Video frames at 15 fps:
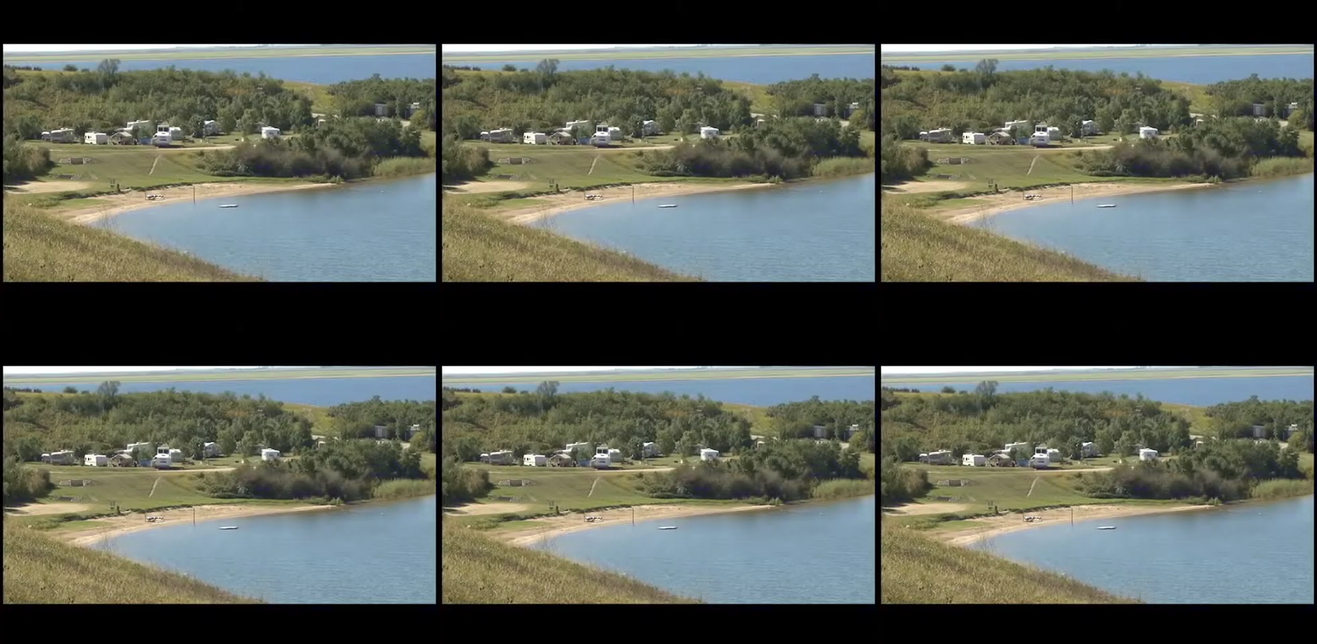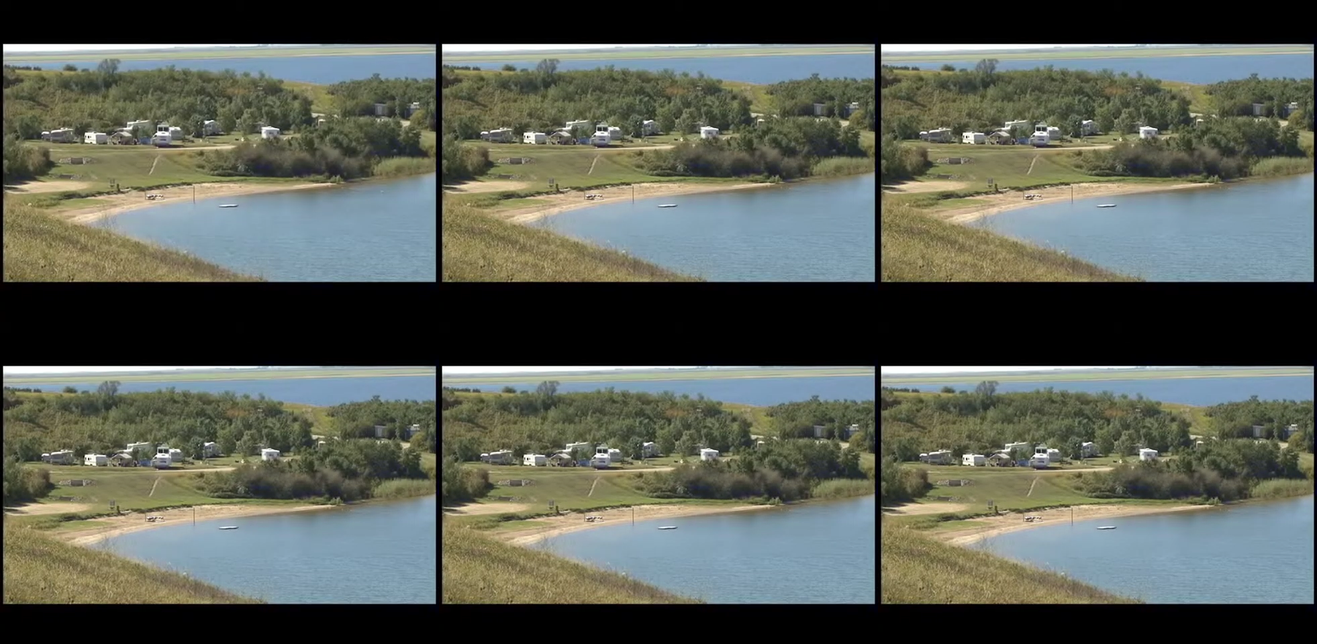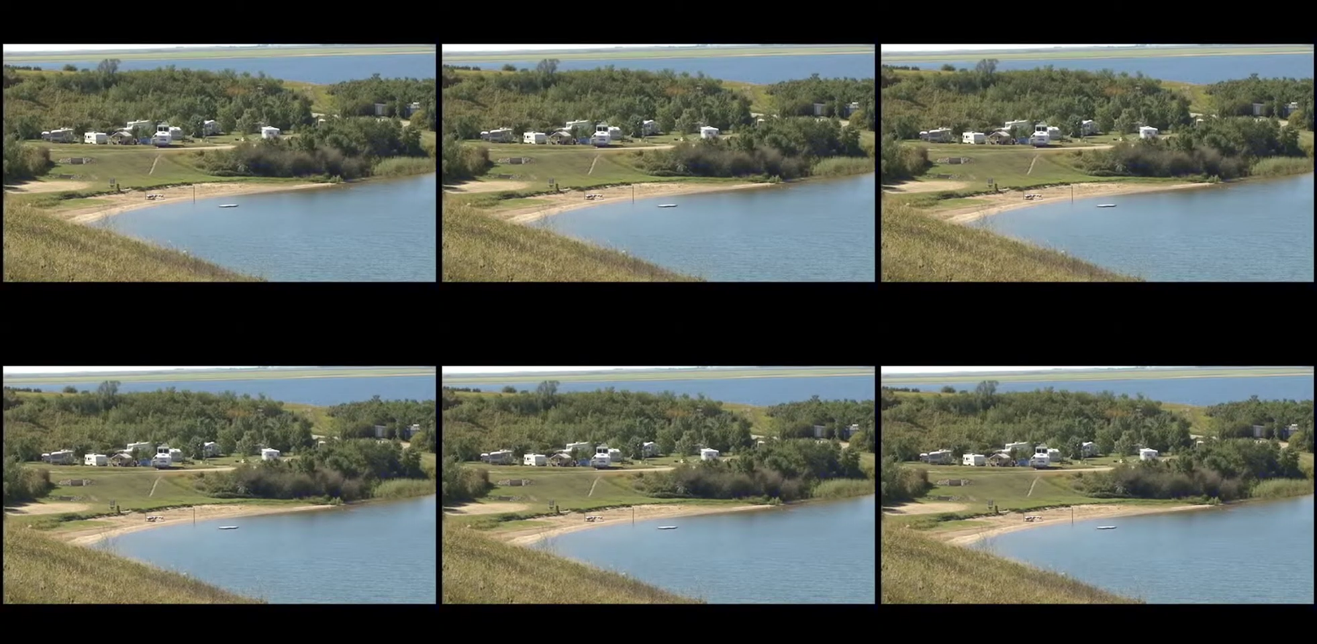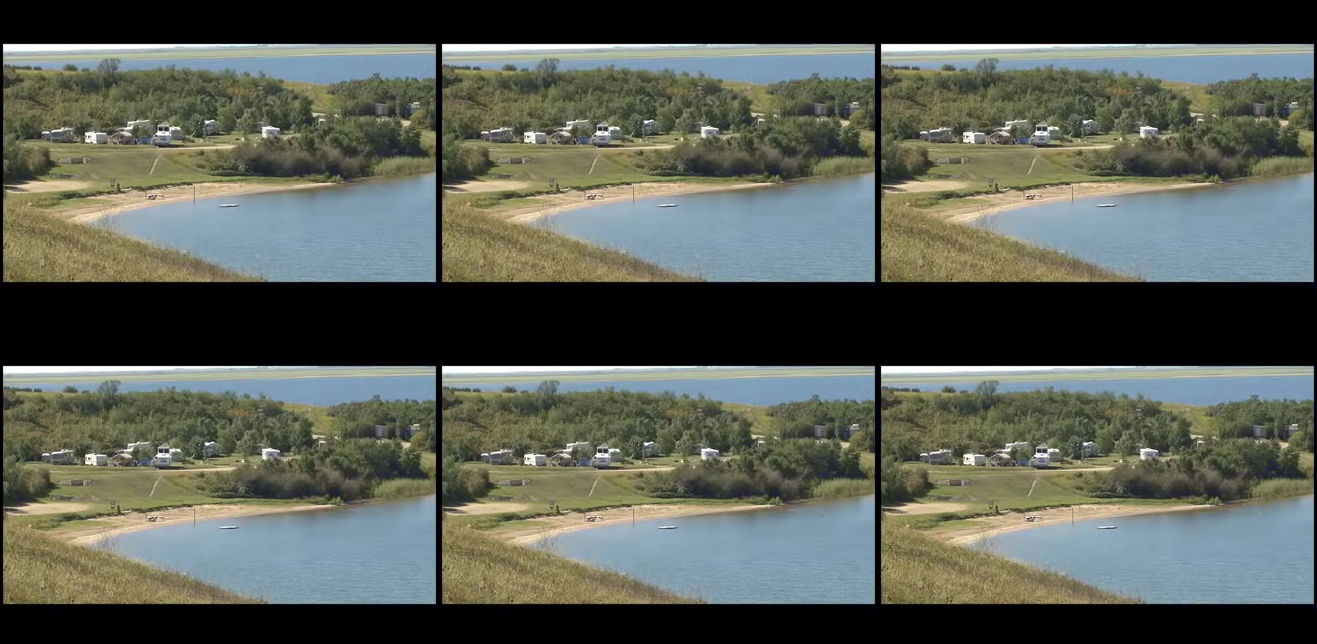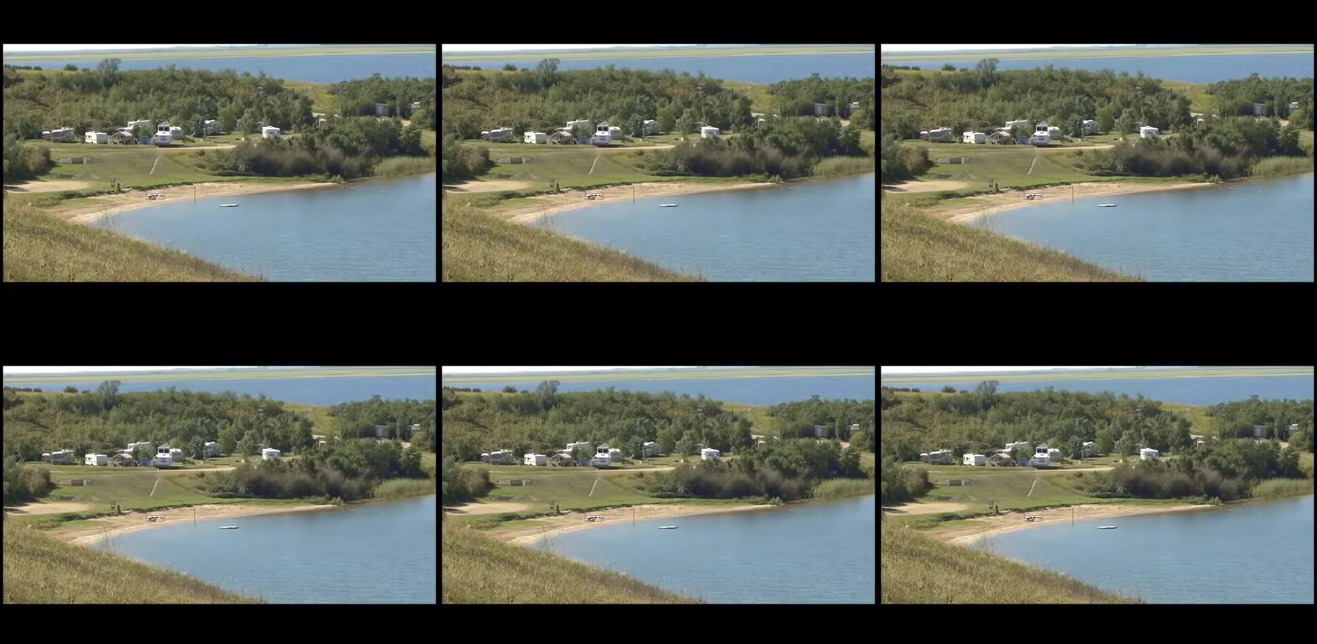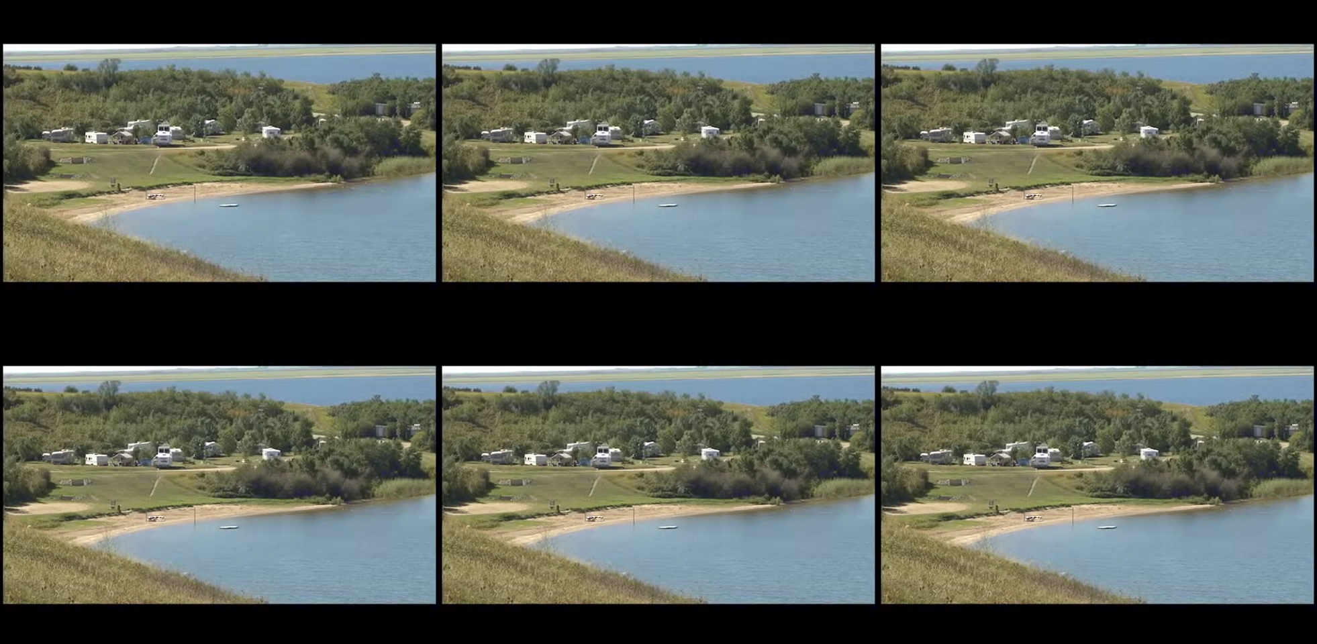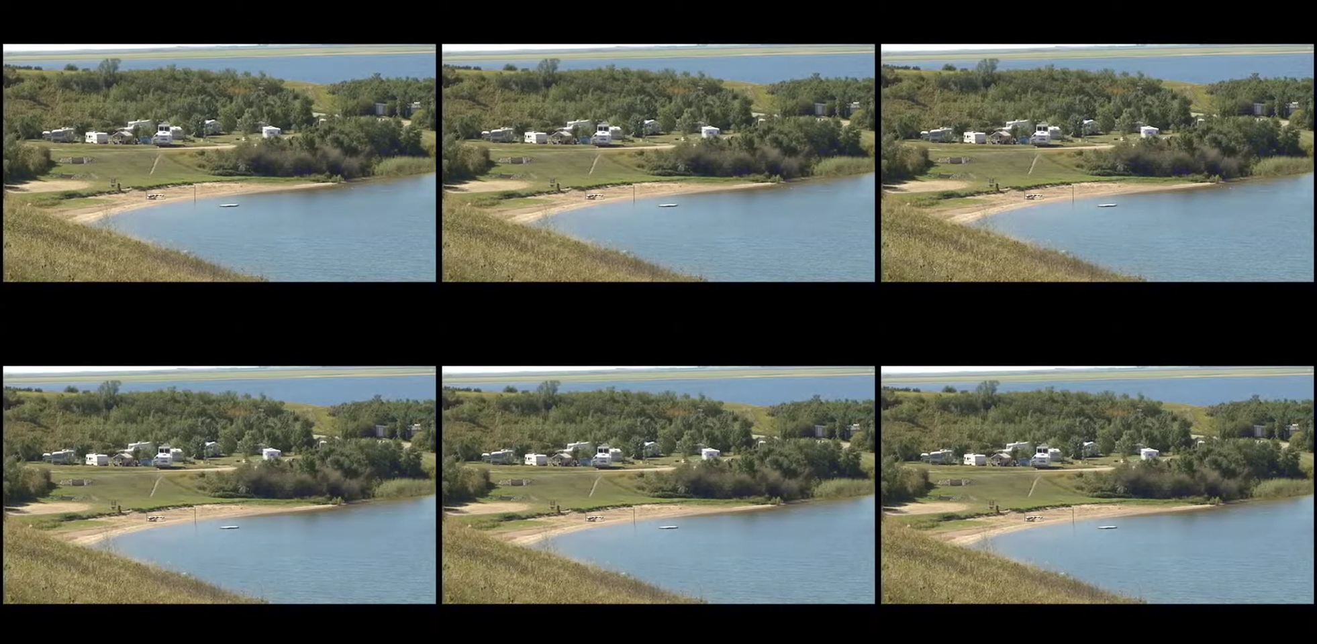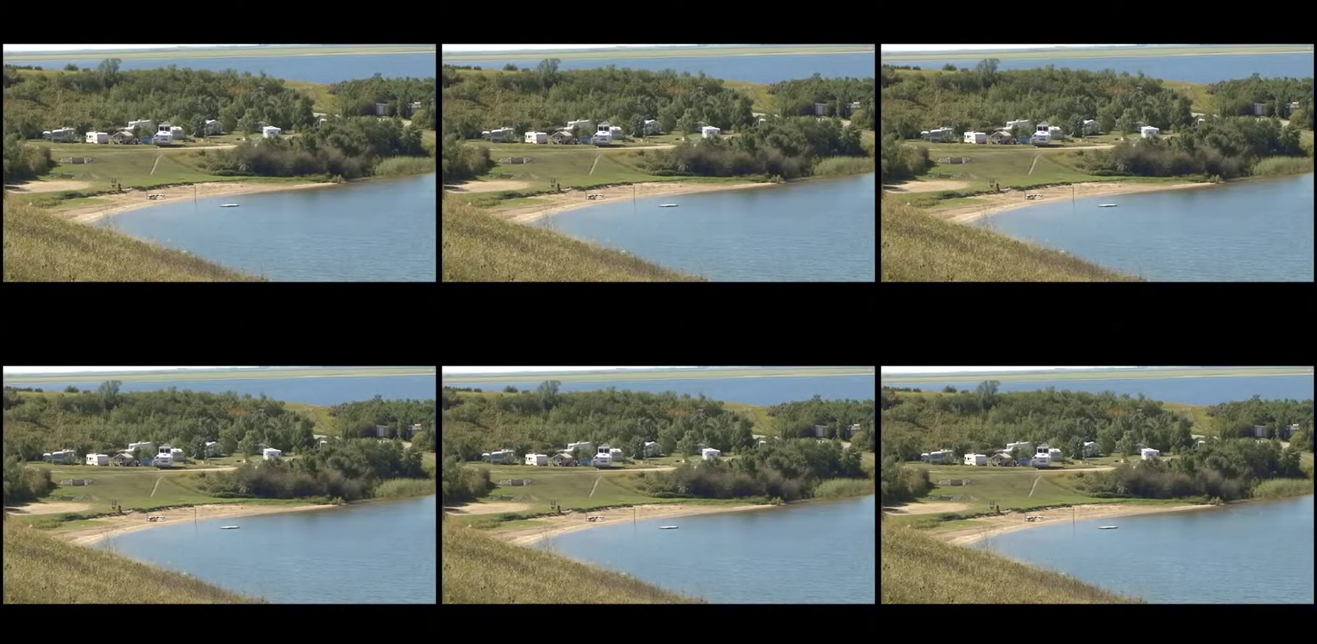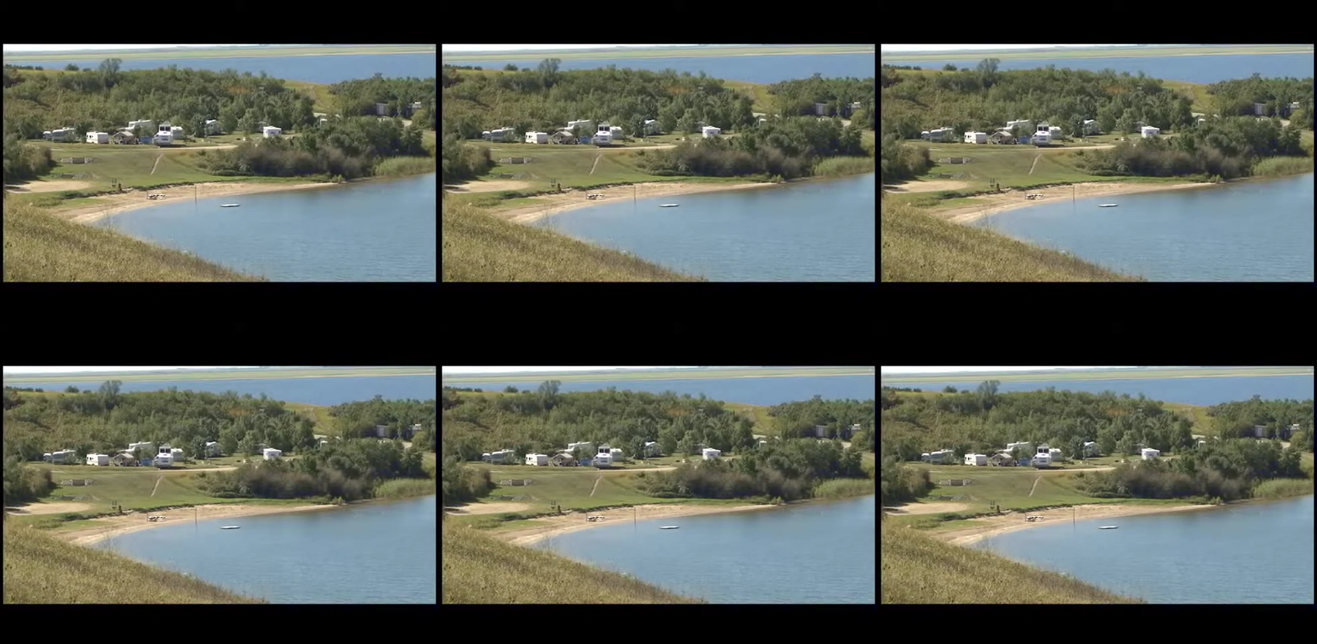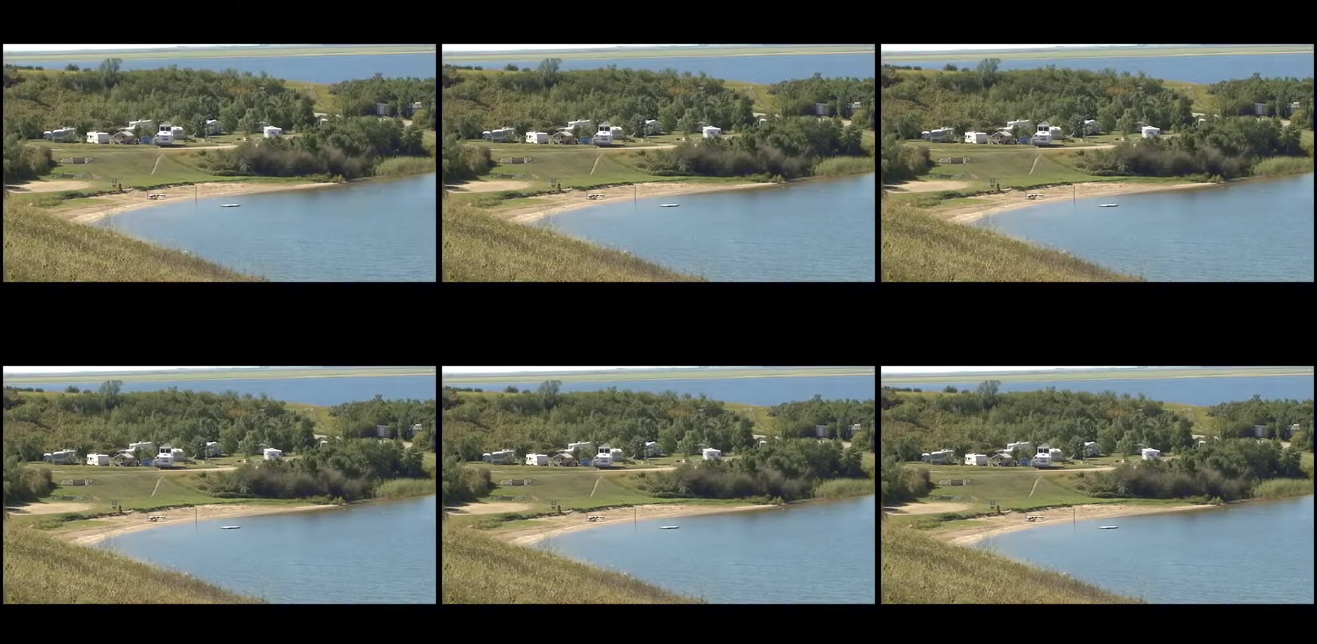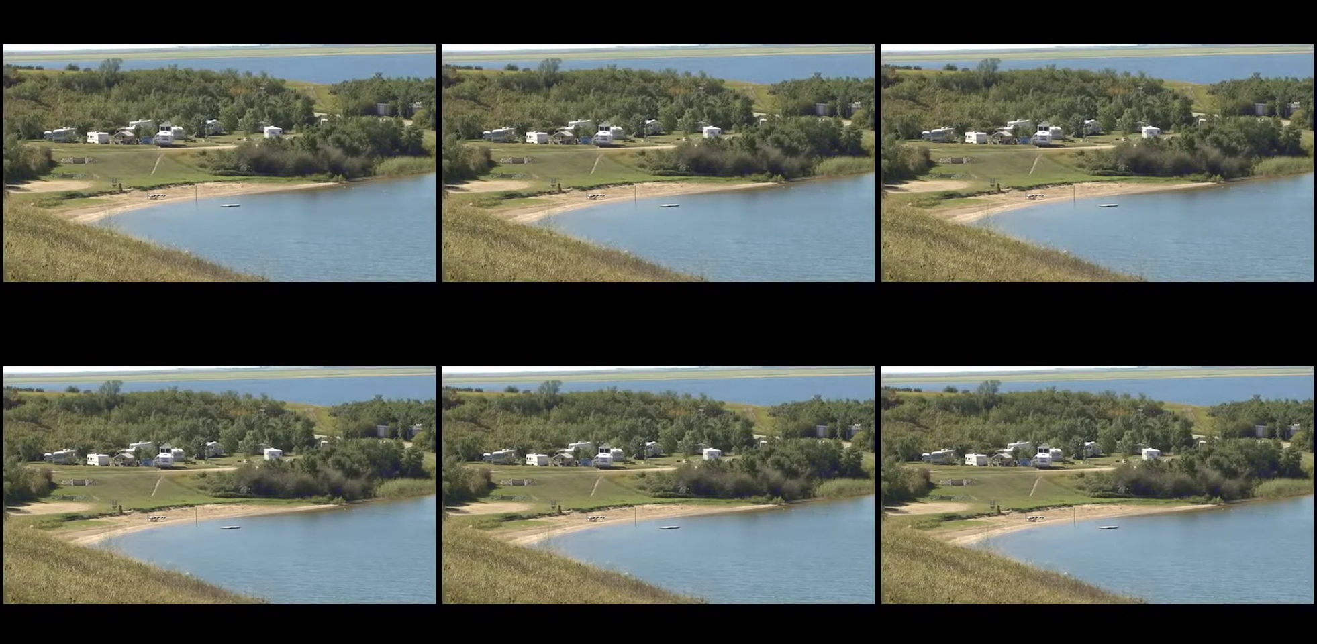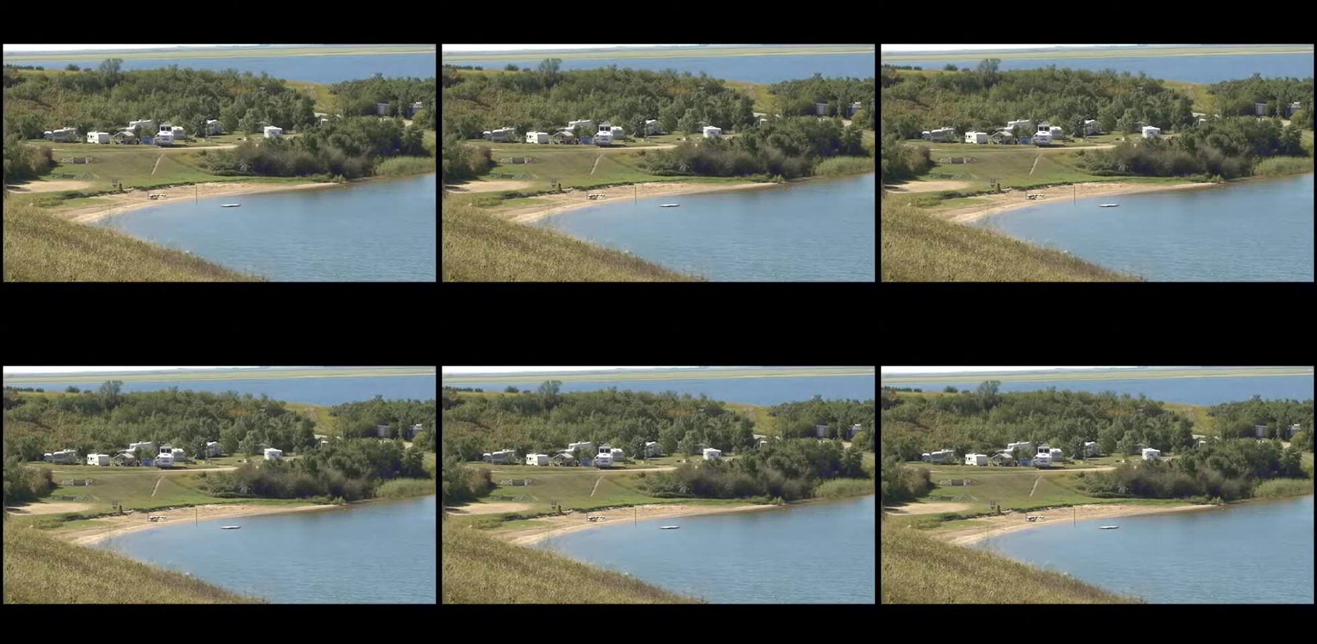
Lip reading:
(no speaker visible)